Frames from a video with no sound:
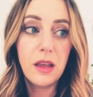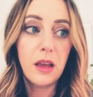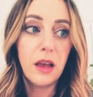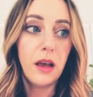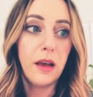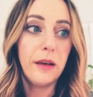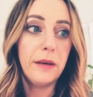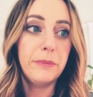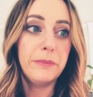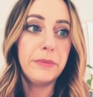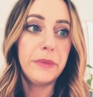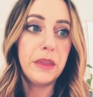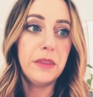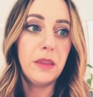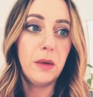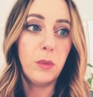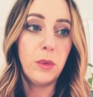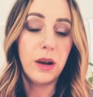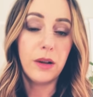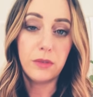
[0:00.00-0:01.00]
Um, and
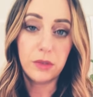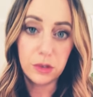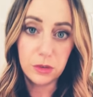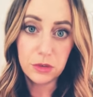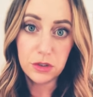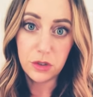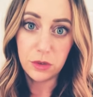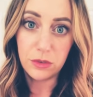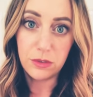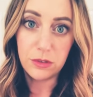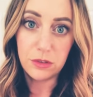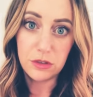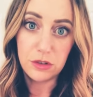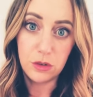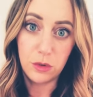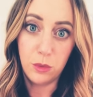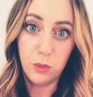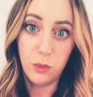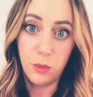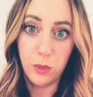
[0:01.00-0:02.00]
then whatever you choose to
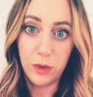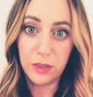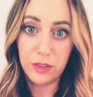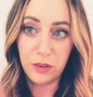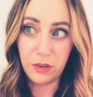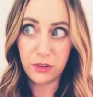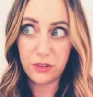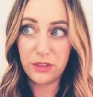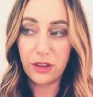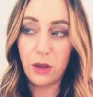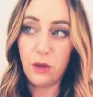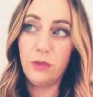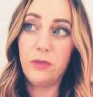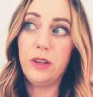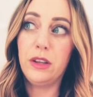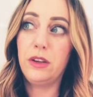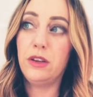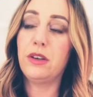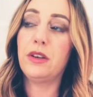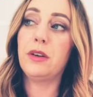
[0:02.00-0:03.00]
do with yourself
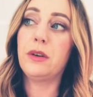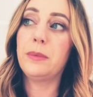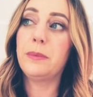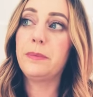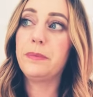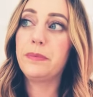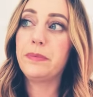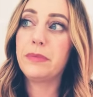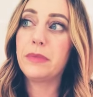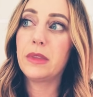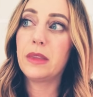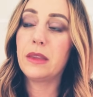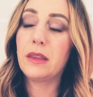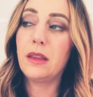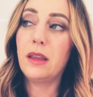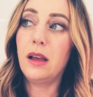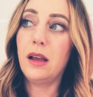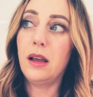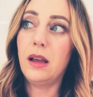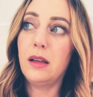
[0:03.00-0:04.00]
and your
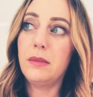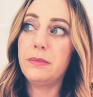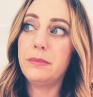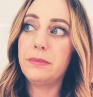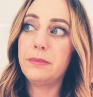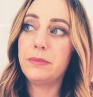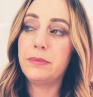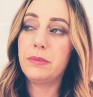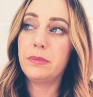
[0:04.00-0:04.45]
um,